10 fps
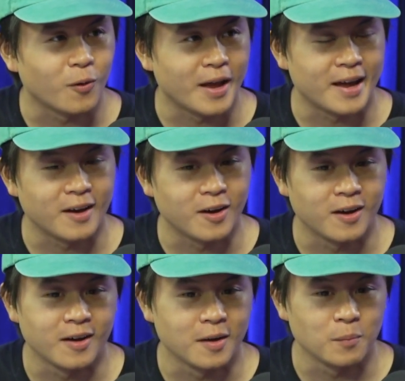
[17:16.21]
and,
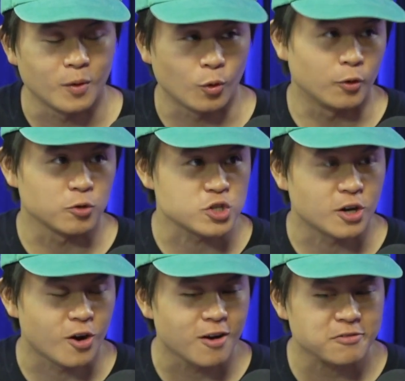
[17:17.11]
or it'll
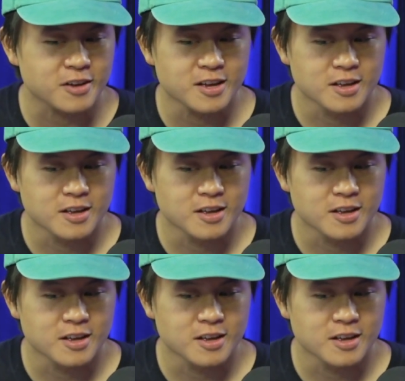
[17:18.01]
shut off,